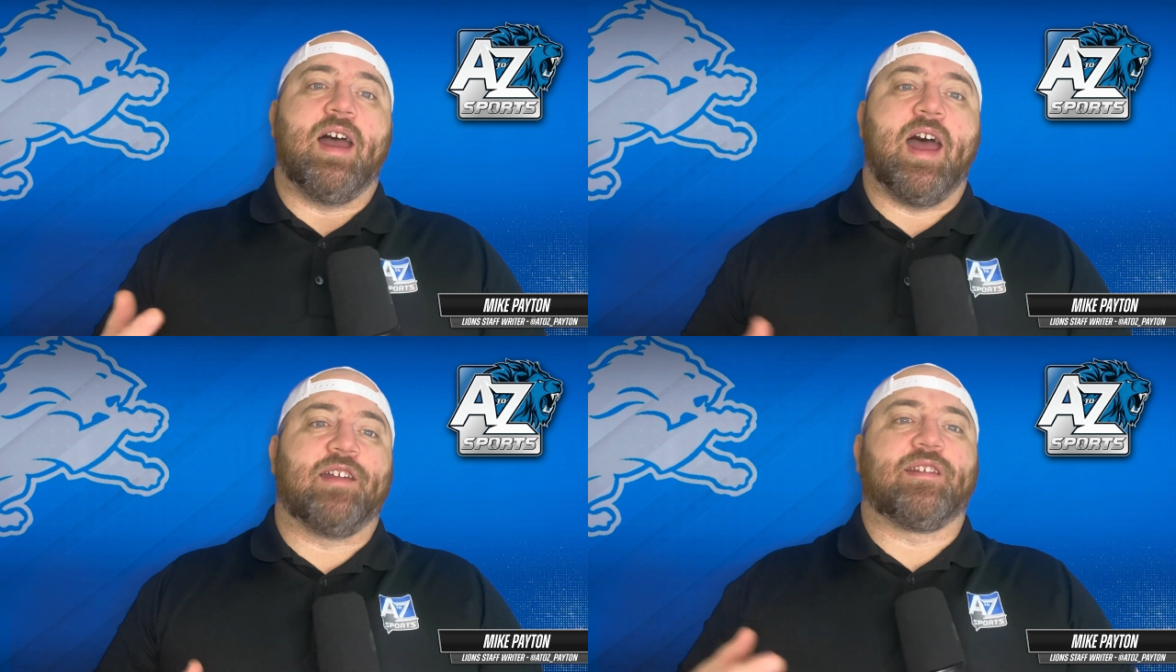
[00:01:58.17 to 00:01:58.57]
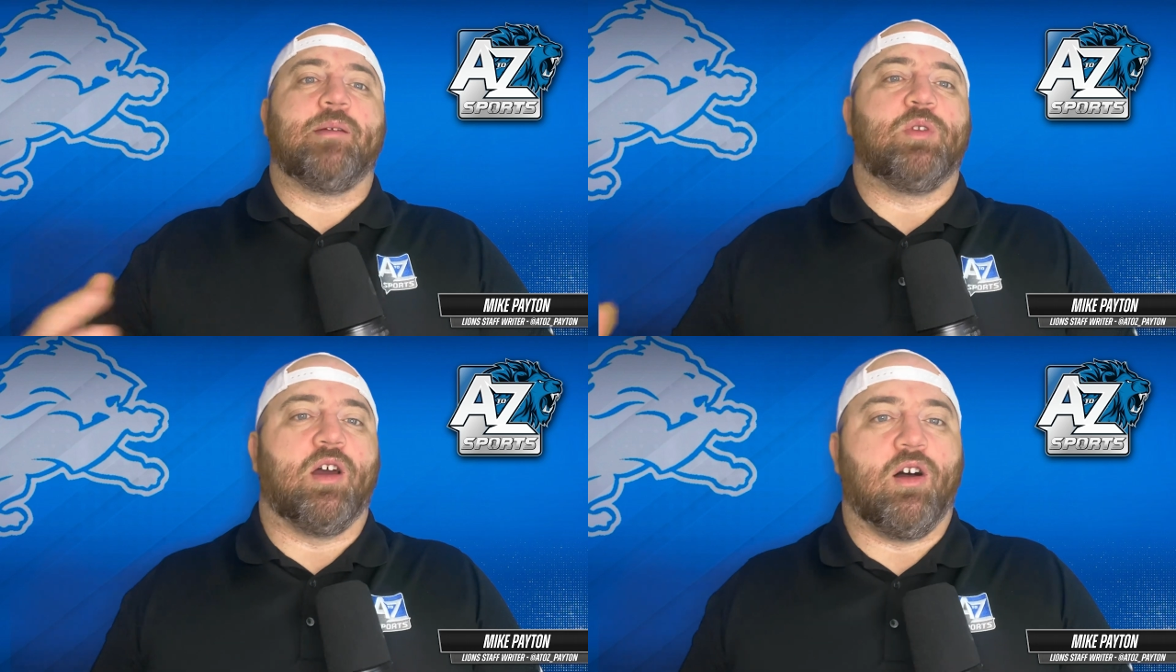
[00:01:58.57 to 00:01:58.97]
ask
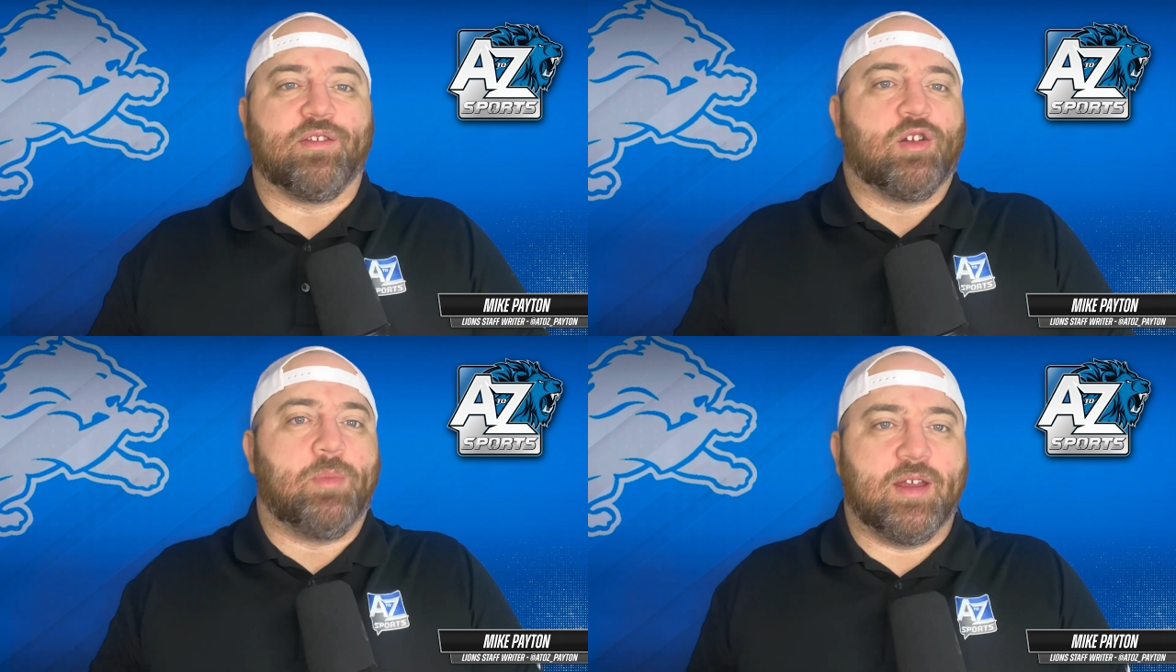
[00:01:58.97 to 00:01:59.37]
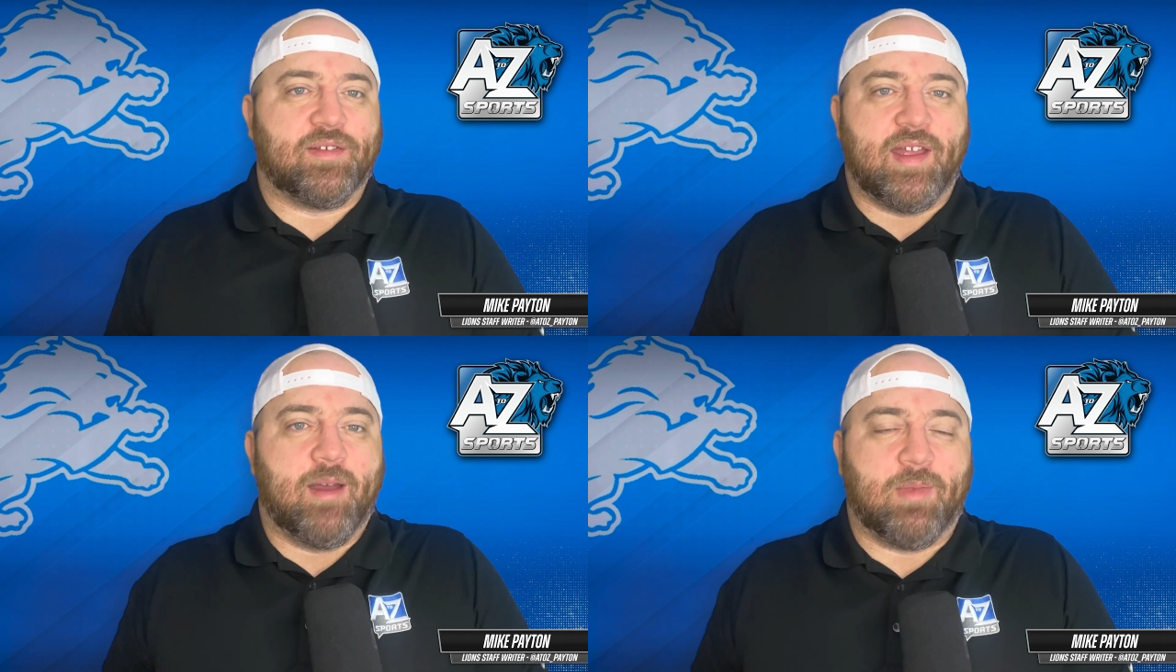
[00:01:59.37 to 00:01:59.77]
him to also be a
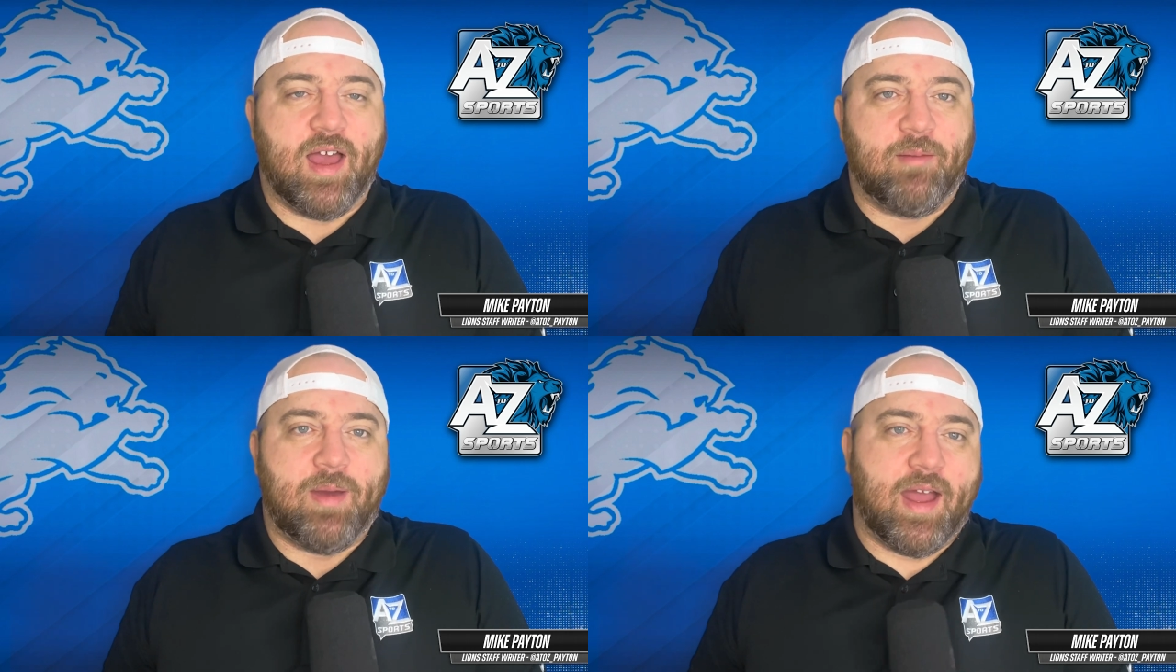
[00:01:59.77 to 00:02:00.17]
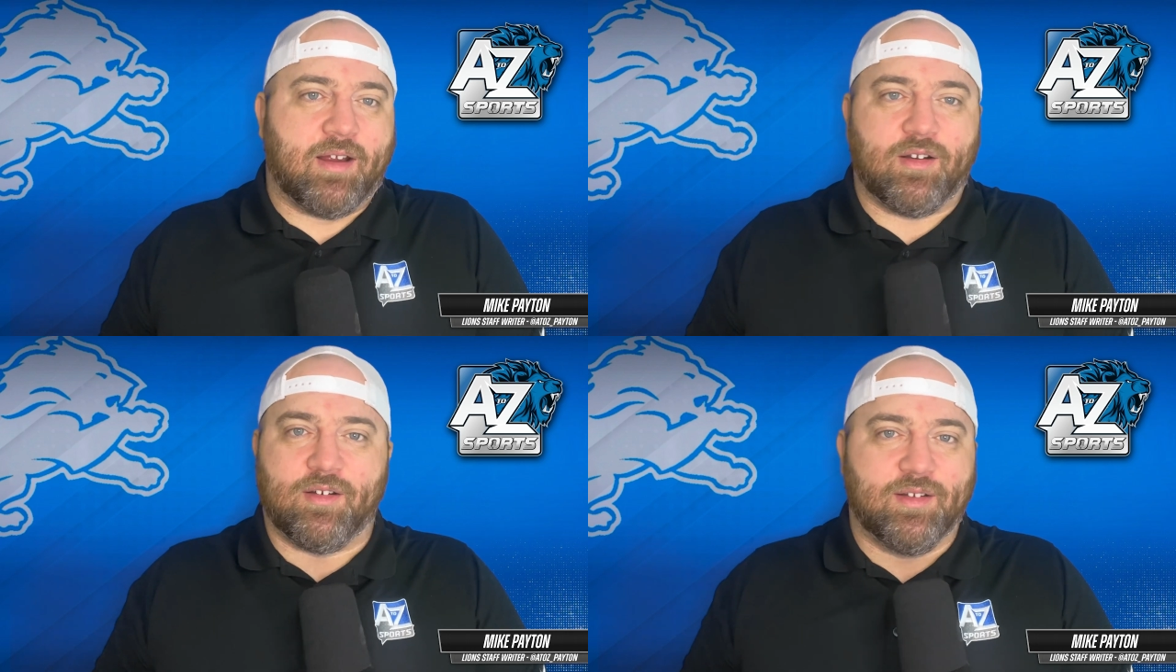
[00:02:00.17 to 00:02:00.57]
Sam
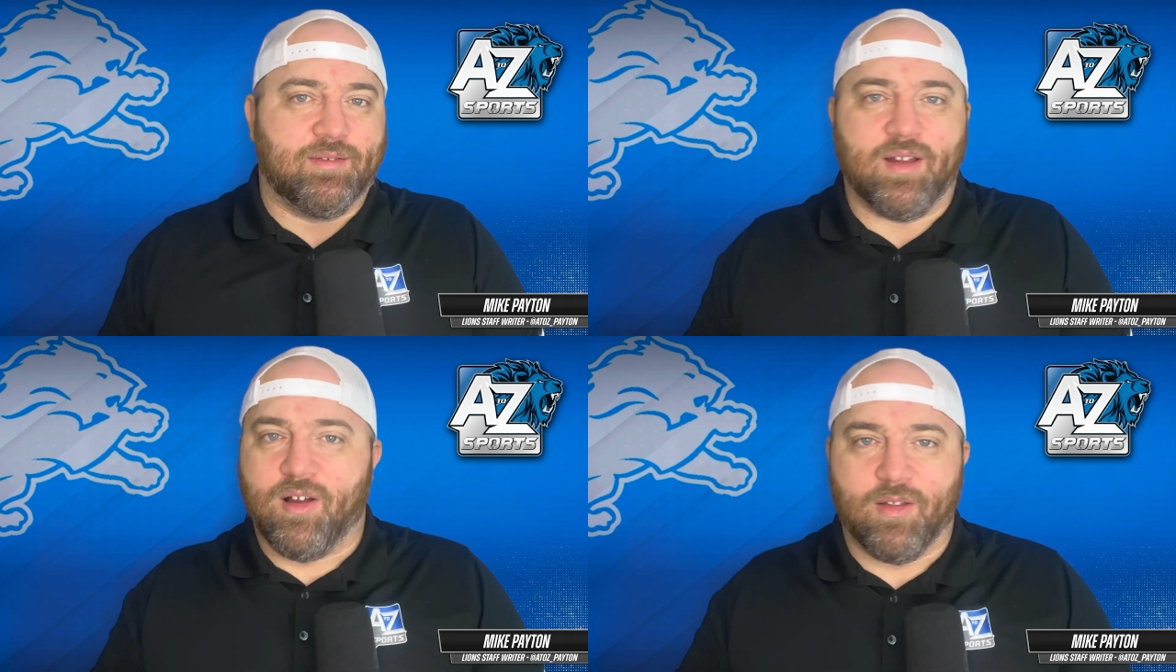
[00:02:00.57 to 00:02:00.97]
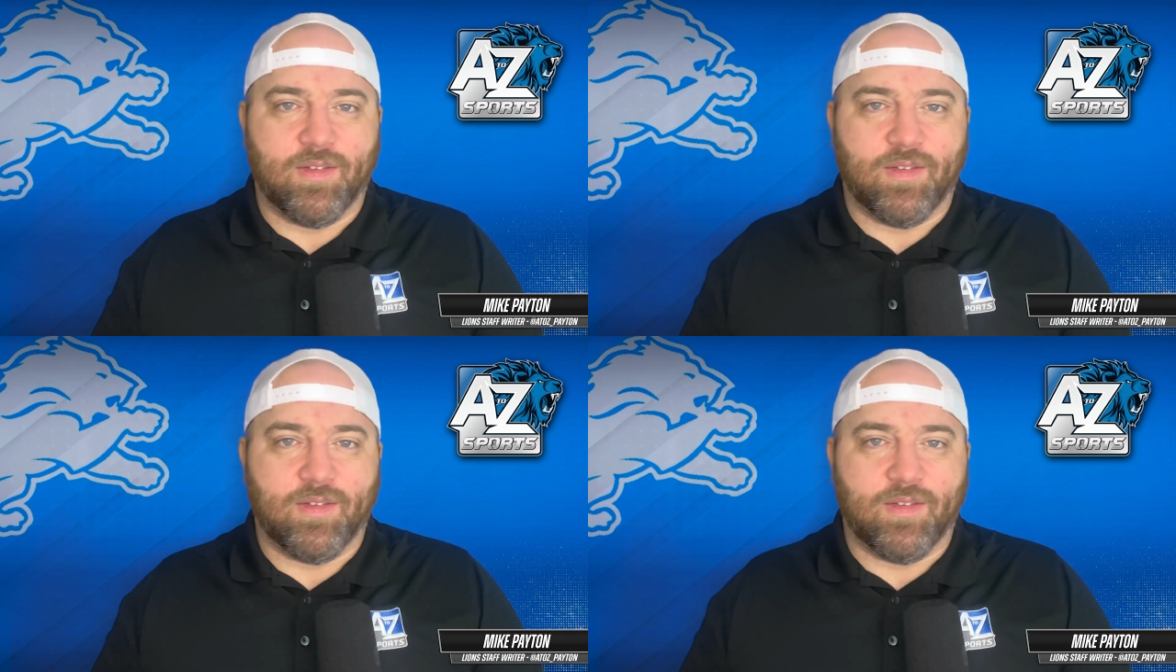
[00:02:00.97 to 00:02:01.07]
linebacker and all